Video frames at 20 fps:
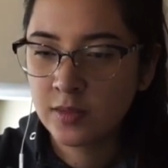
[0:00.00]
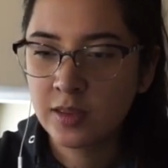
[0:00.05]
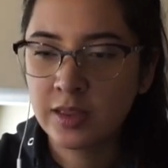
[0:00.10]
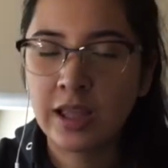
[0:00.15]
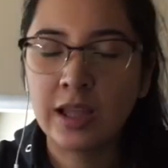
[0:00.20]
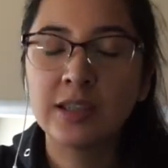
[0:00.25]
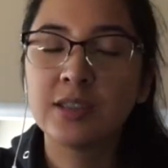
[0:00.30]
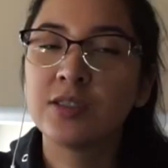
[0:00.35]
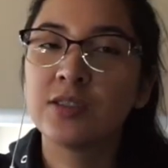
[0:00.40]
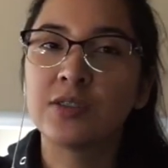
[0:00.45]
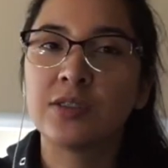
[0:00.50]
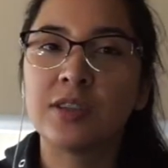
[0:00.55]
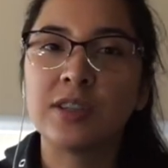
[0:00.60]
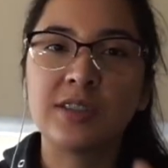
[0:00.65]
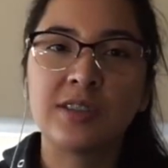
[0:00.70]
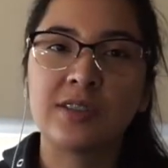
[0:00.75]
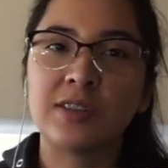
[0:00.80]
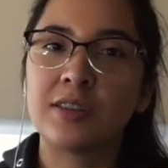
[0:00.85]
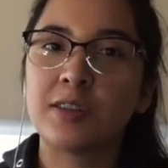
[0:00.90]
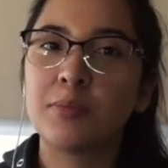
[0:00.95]
That
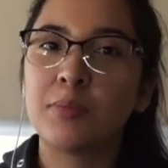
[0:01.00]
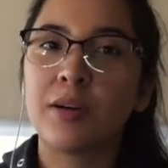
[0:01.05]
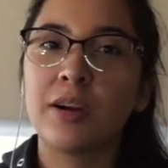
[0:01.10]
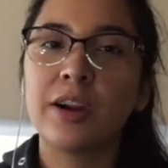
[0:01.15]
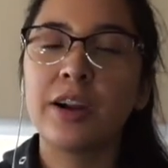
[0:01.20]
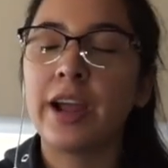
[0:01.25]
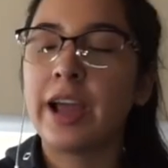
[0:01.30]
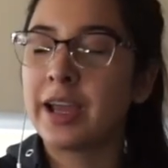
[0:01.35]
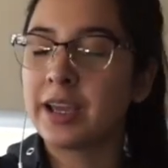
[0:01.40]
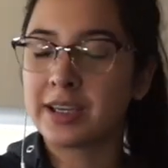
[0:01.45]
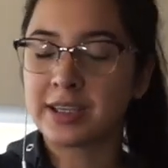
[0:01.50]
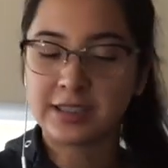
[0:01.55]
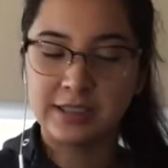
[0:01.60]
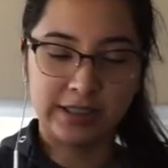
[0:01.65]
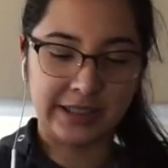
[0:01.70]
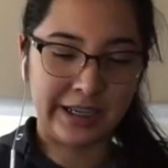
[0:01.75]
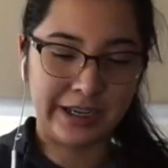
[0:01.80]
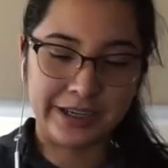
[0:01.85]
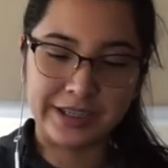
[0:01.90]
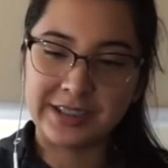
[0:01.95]
city part, I
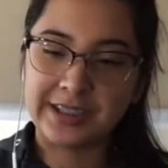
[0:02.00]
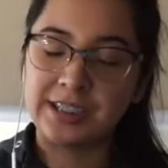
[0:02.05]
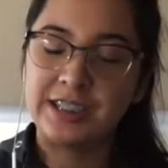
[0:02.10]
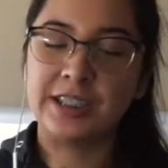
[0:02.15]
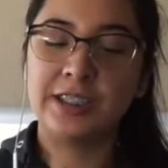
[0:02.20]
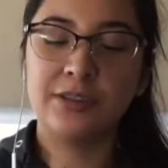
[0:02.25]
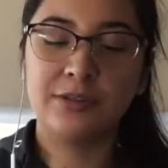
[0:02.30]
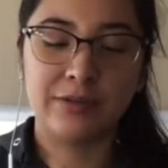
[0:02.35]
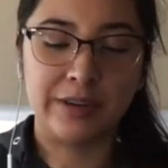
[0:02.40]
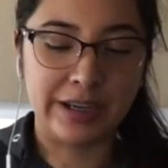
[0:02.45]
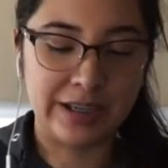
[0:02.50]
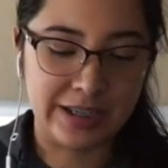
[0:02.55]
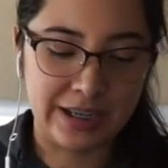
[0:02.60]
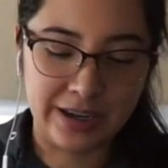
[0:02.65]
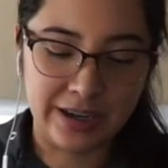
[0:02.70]
can guarantee you right